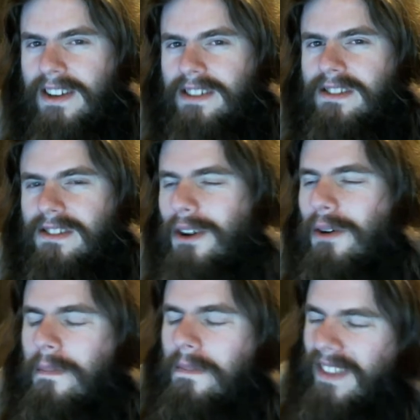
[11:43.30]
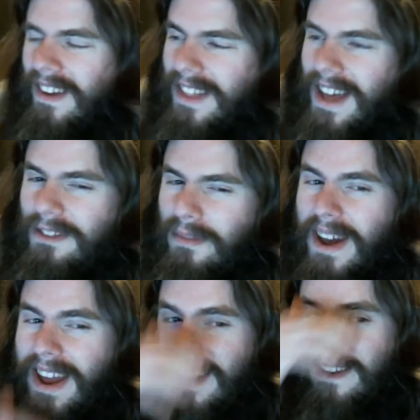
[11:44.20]
So that's
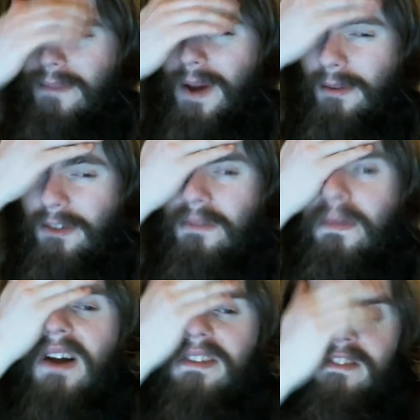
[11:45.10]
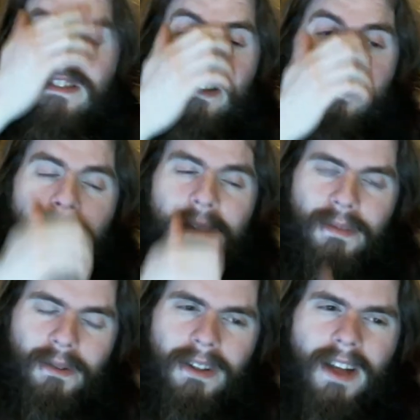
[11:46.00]
my my response to these
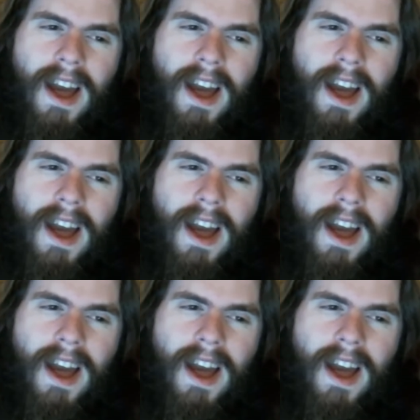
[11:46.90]
people.